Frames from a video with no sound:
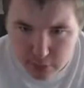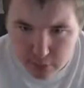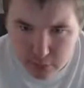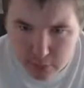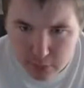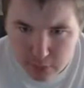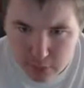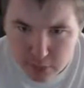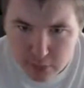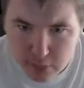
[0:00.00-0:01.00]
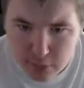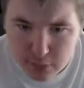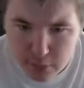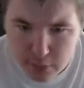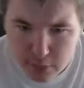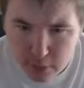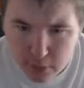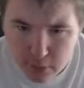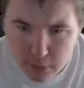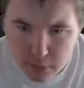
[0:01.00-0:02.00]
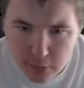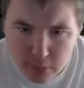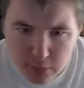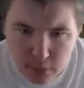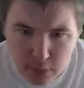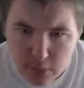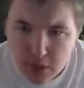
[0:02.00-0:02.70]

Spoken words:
Nothing is said.